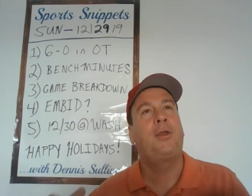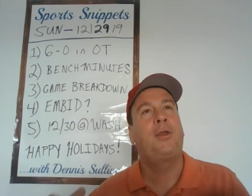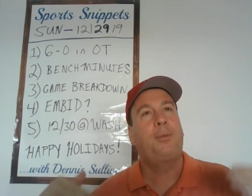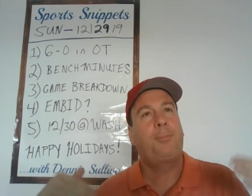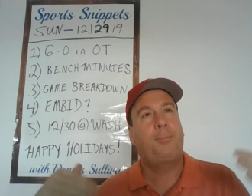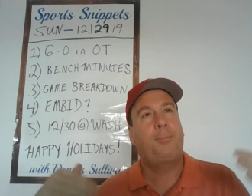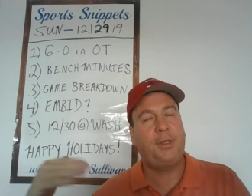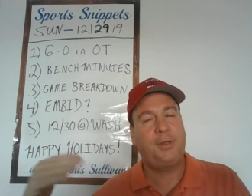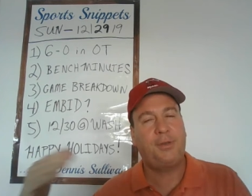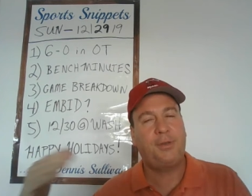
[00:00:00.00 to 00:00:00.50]

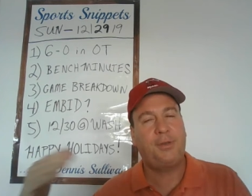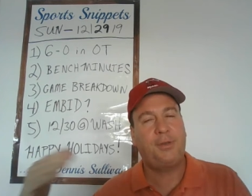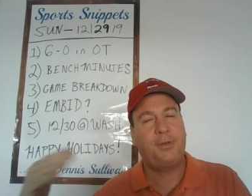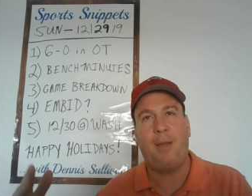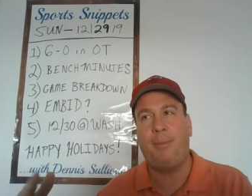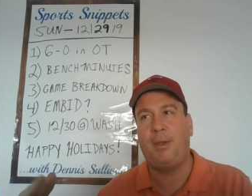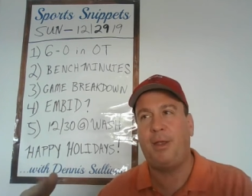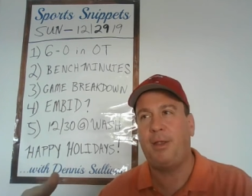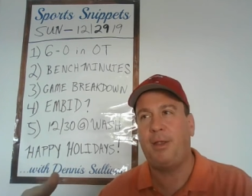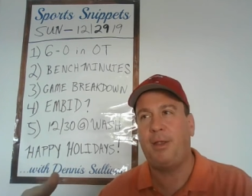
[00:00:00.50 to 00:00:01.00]
please
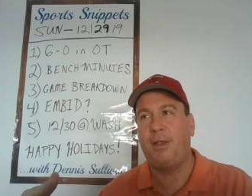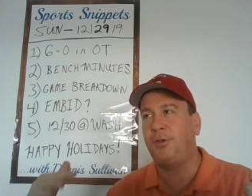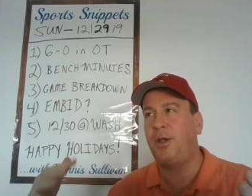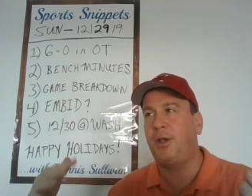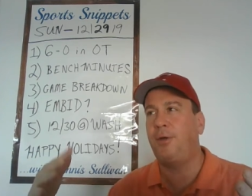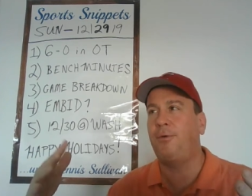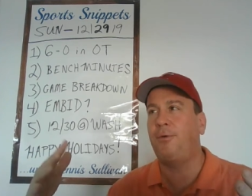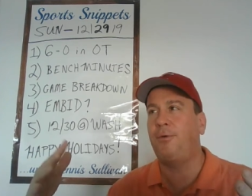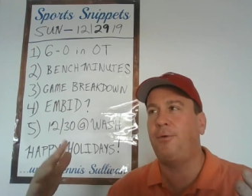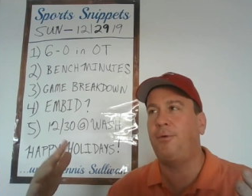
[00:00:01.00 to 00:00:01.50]
comment,
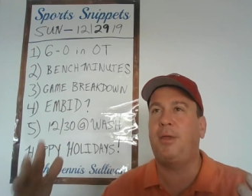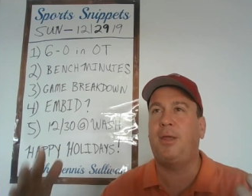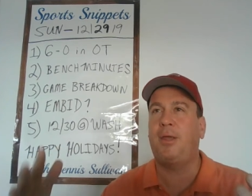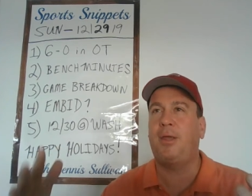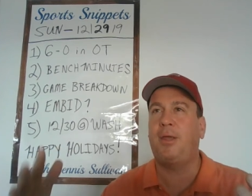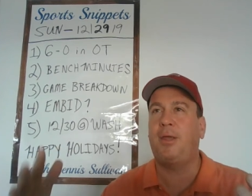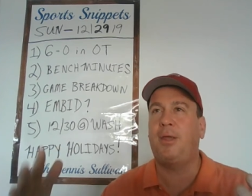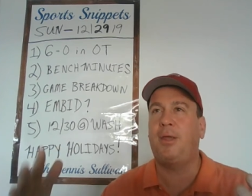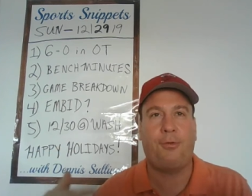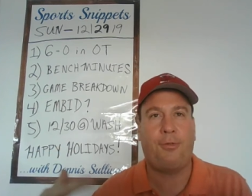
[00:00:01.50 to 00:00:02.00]
share with
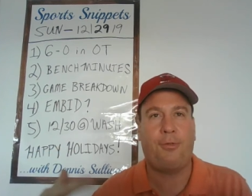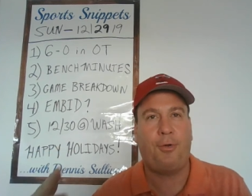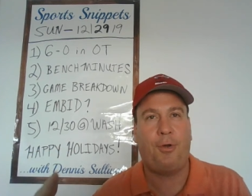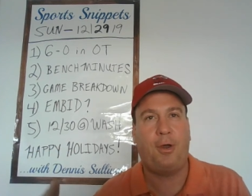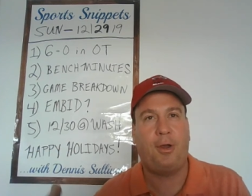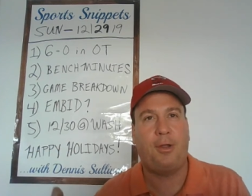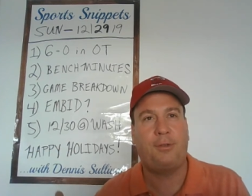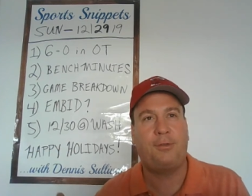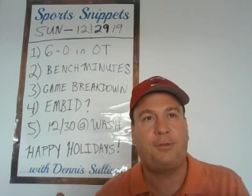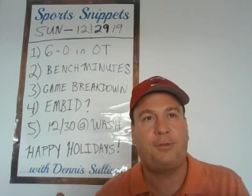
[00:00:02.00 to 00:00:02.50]
me your
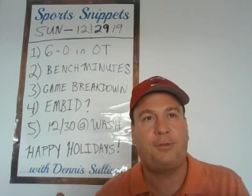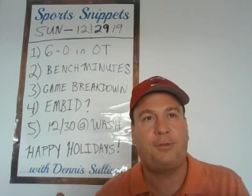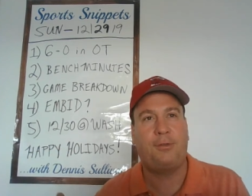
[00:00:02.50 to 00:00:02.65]
thoughts